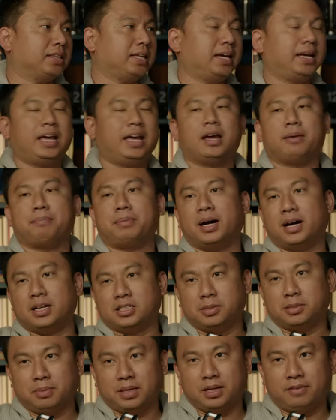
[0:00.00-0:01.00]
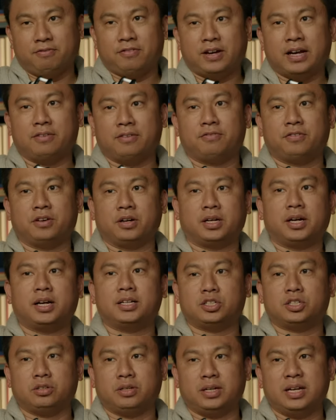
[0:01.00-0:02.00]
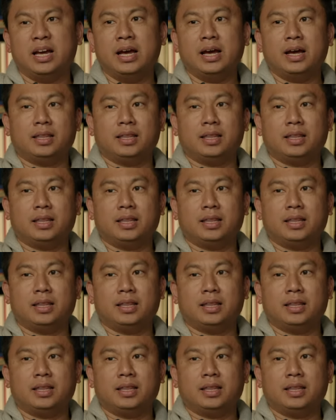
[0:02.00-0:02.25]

They can't possibly fight for a country